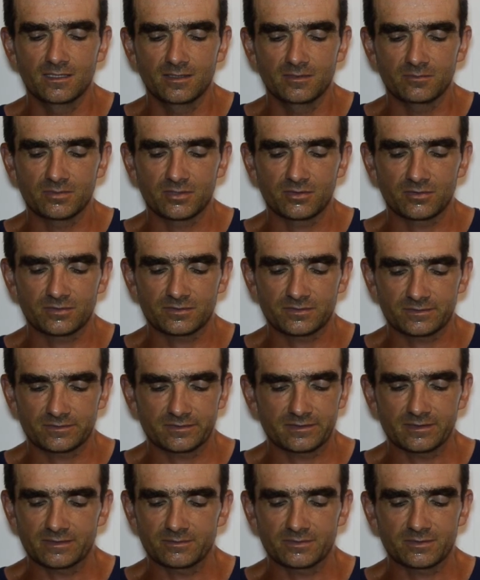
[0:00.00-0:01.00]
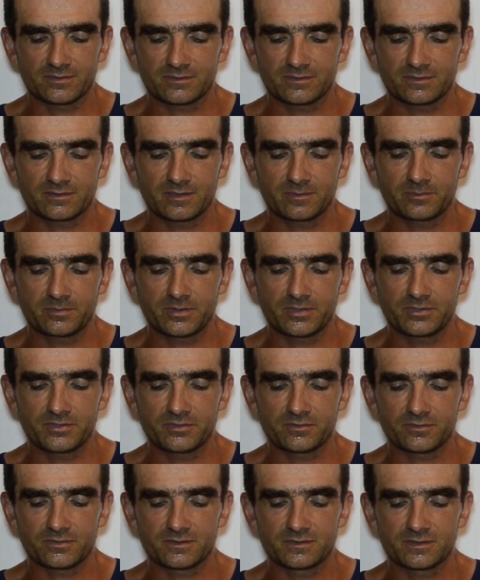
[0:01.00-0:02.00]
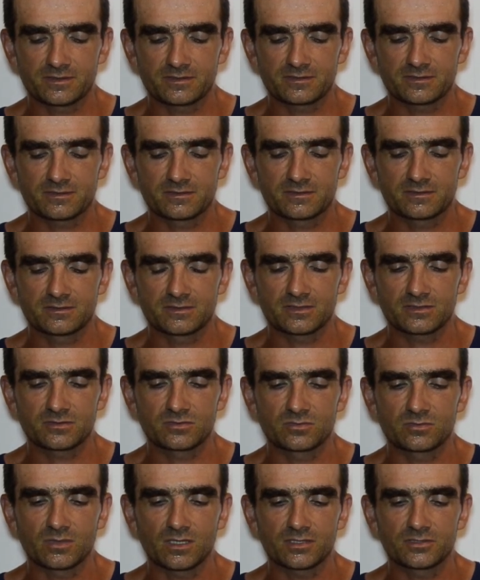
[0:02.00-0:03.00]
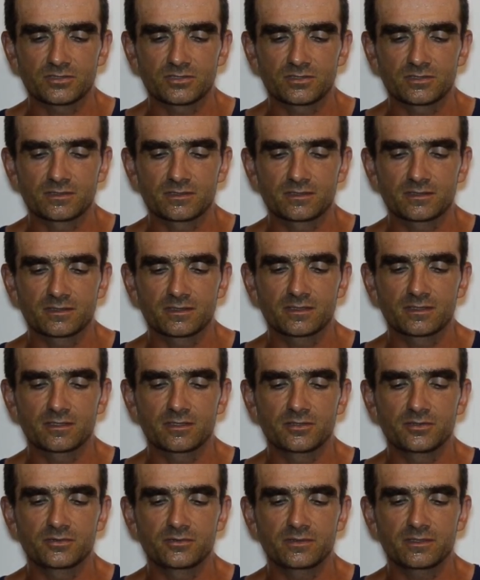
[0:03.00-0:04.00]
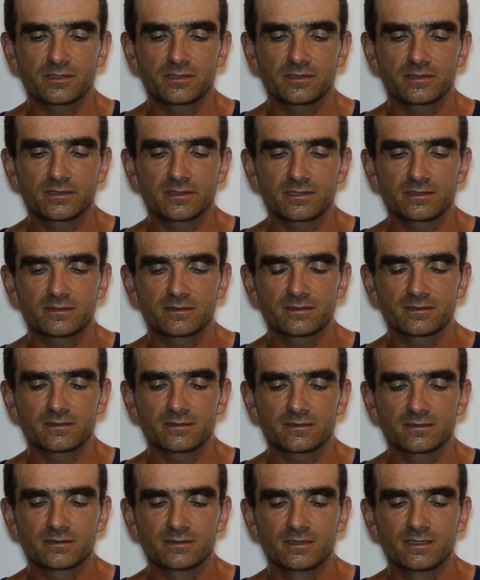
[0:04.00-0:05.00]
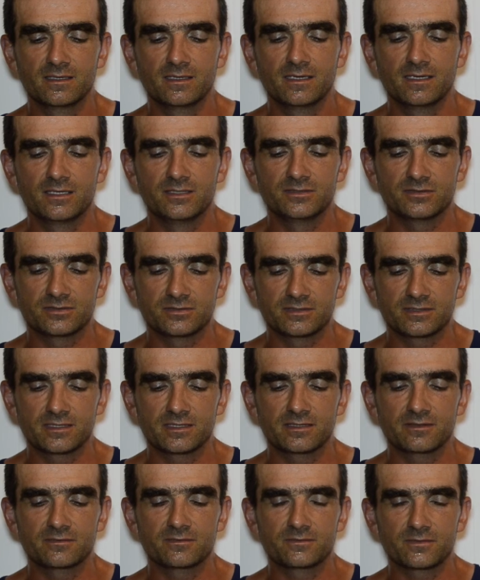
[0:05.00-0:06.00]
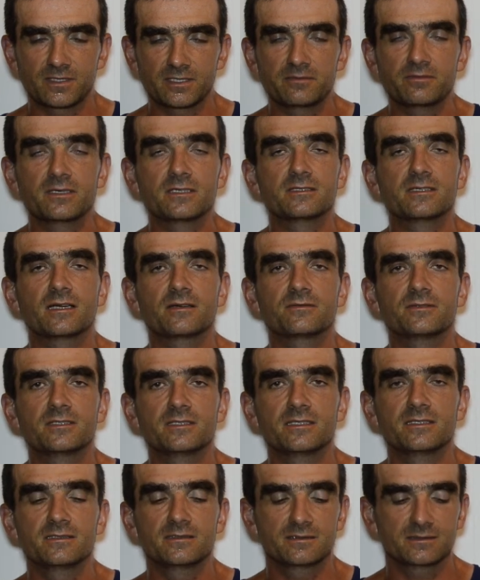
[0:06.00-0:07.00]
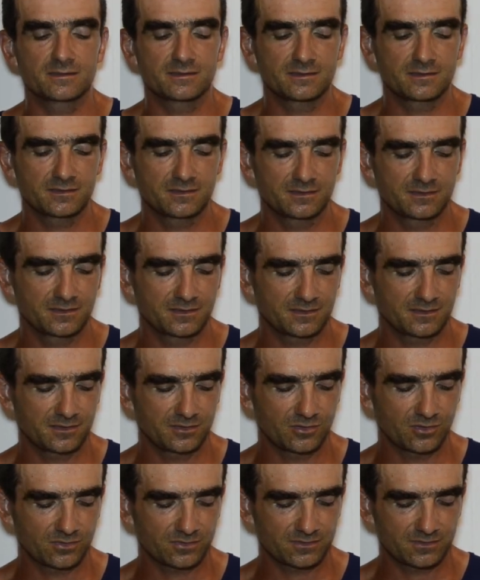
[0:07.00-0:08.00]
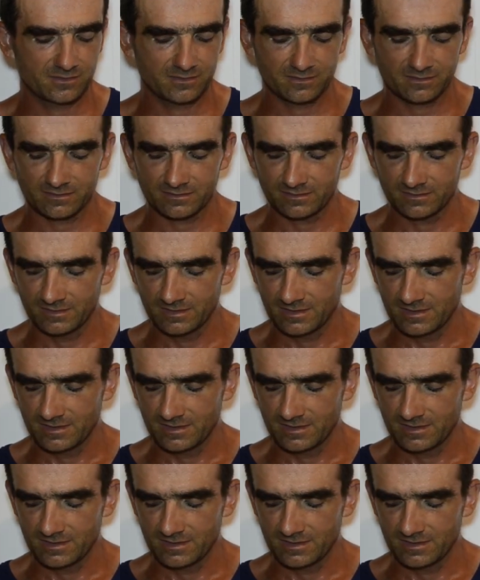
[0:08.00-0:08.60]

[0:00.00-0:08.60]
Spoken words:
because yeah, because the temperature was just too much. Yuri had today very, very tough day. He got the